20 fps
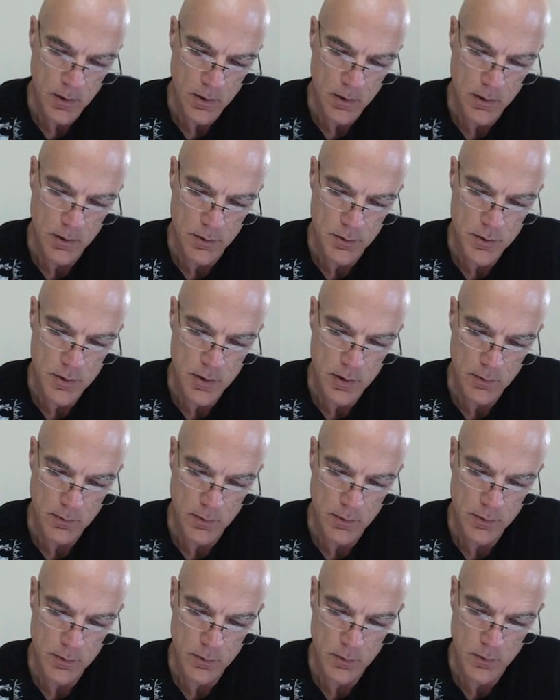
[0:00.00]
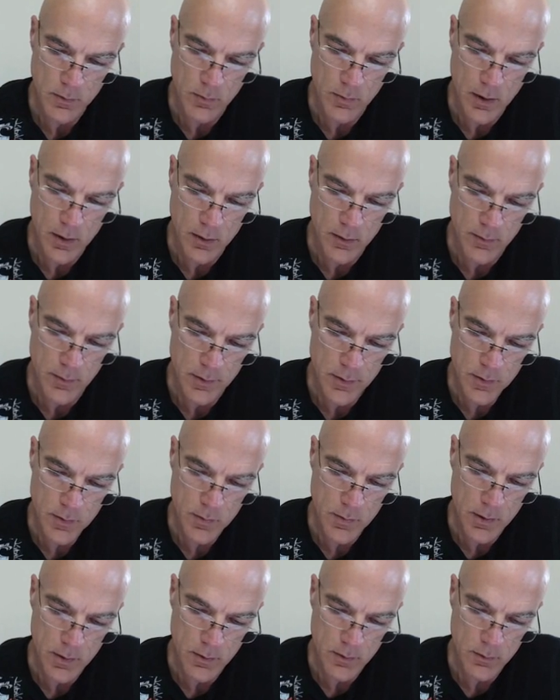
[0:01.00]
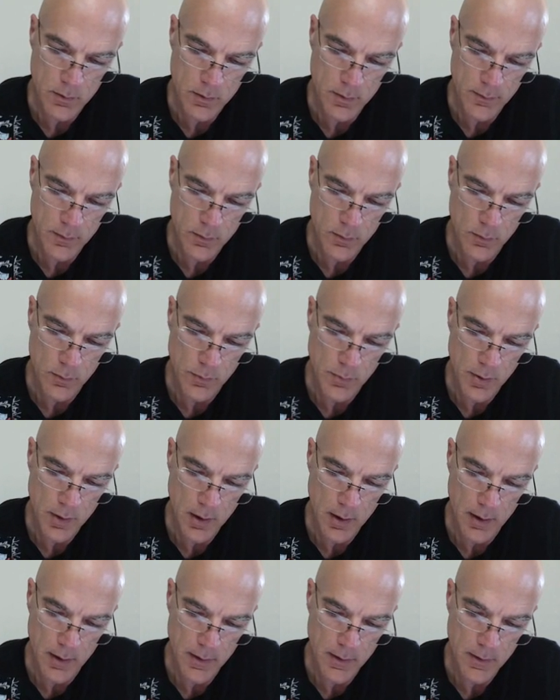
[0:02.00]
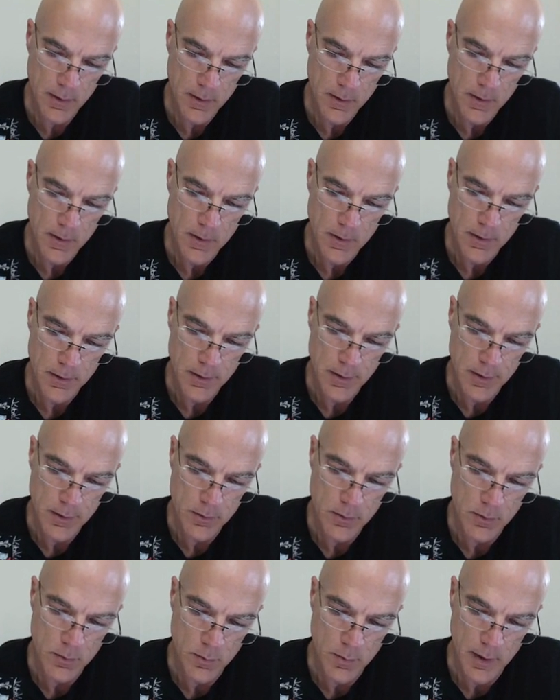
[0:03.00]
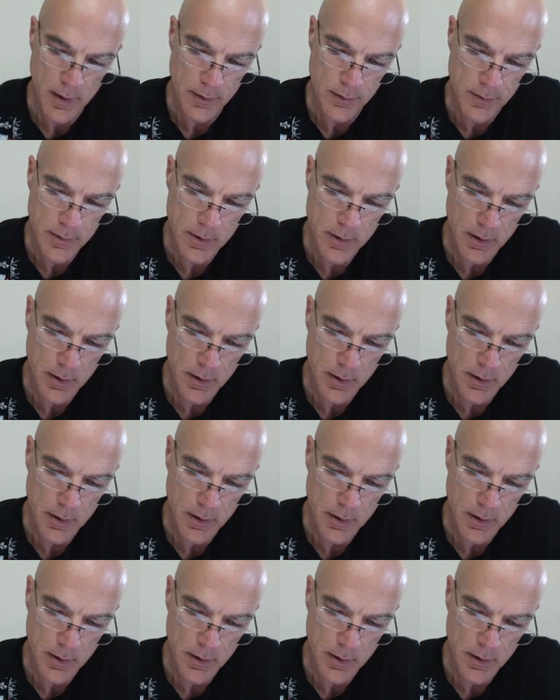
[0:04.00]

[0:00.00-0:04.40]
It's equal to one over square root of two pi e to the minus